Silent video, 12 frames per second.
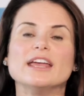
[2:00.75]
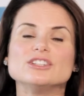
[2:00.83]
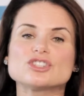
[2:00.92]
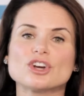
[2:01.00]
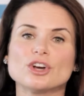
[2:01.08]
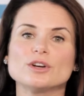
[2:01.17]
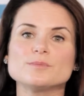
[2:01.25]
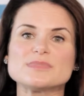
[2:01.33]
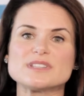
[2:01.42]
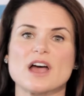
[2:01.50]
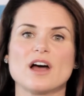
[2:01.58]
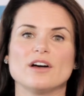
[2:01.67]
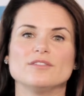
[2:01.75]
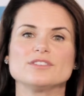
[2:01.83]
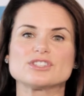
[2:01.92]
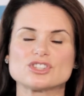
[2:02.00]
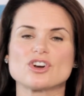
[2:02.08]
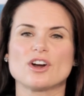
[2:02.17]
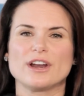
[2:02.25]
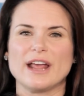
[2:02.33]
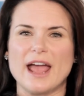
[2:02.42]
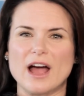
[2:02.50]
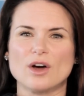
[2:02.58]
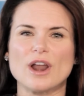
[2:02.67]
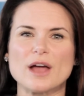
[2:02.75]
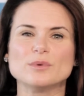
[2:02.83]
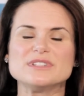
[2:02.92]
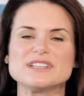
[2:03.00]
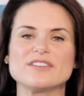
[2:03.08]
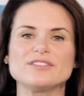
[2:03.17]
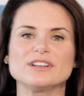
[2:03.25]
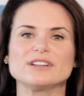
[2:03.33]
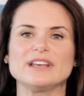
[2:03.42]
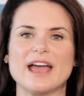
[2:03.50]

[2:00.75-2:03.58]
In terms of starting out, I would definitely